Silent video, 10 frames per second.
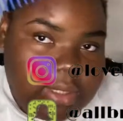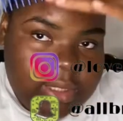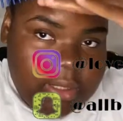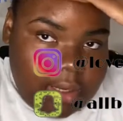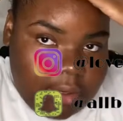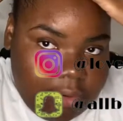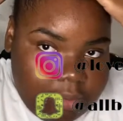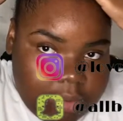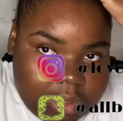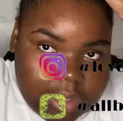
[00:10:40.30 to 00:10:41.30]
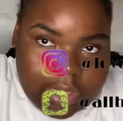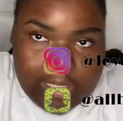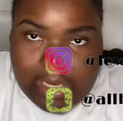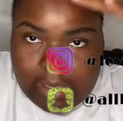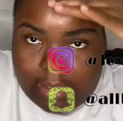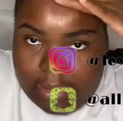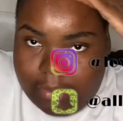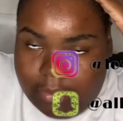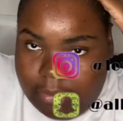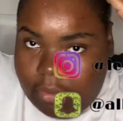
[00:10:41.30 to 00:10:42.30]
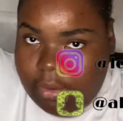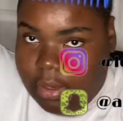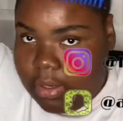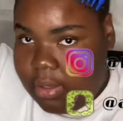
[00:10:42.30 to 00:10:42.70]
comb, slick it down a little bit more.